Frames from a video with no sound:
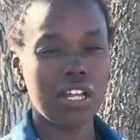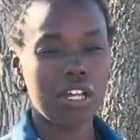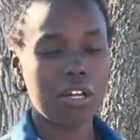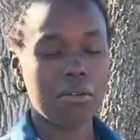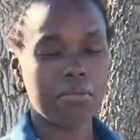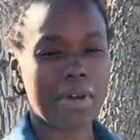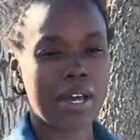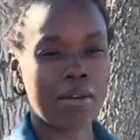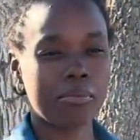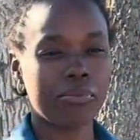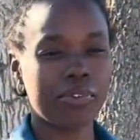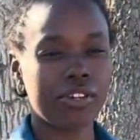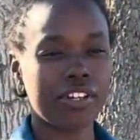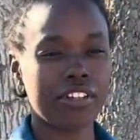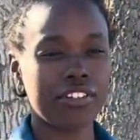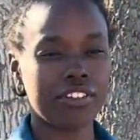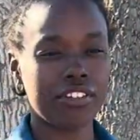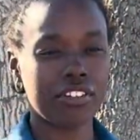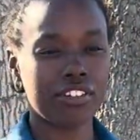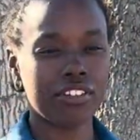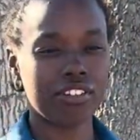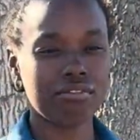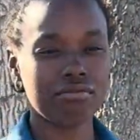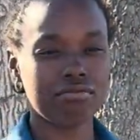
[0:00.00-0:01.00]
My
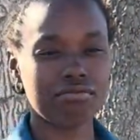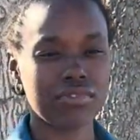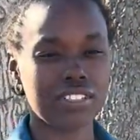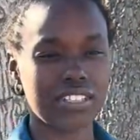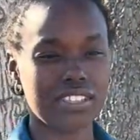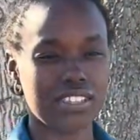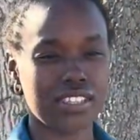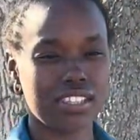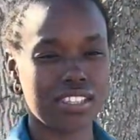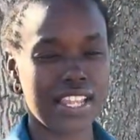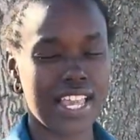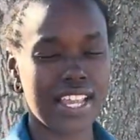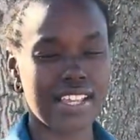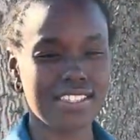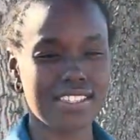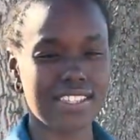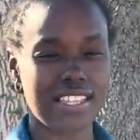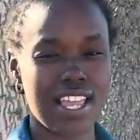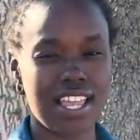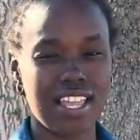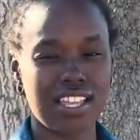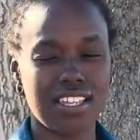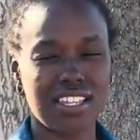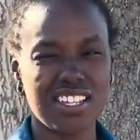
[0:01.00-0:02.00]
brother, he
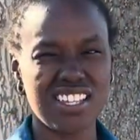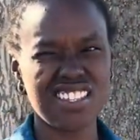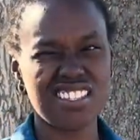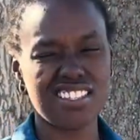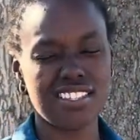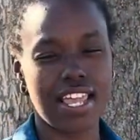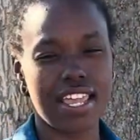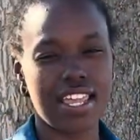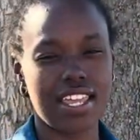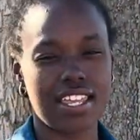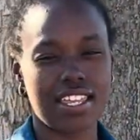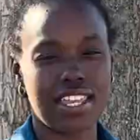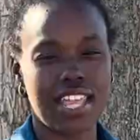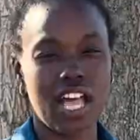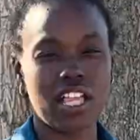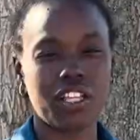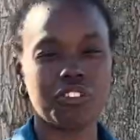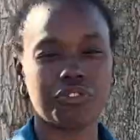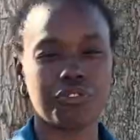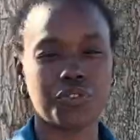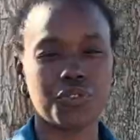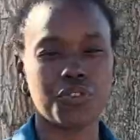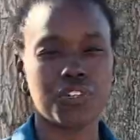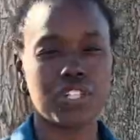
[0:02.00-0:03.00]
stay in
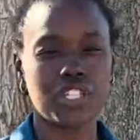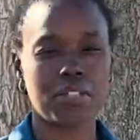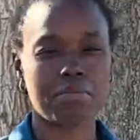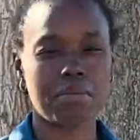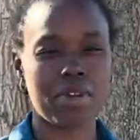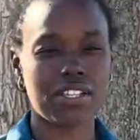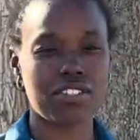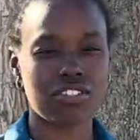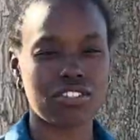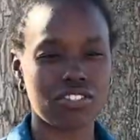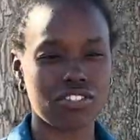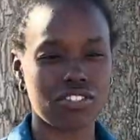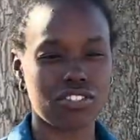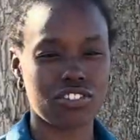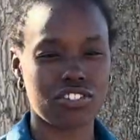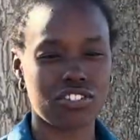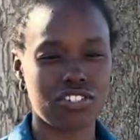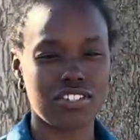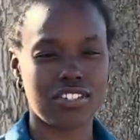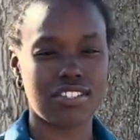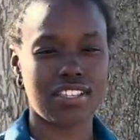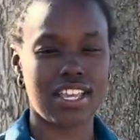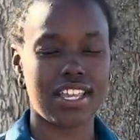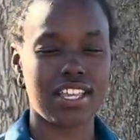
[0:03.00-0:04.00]
California. My sister, she
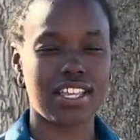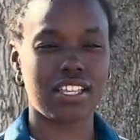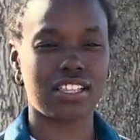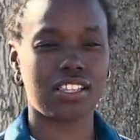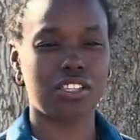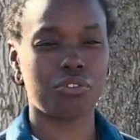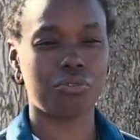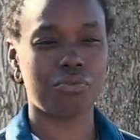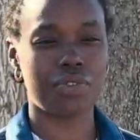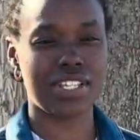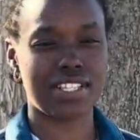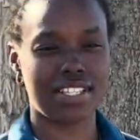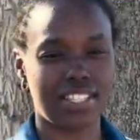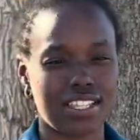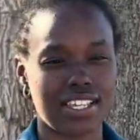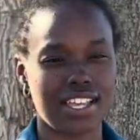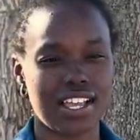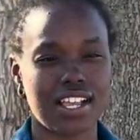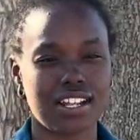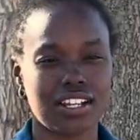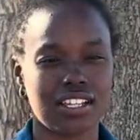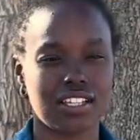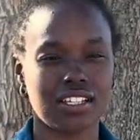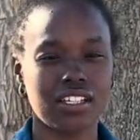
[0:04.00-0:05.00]
stay in
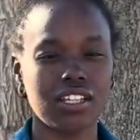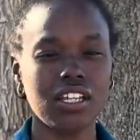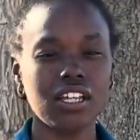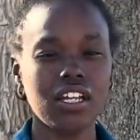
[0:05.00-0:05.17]
Louisiana.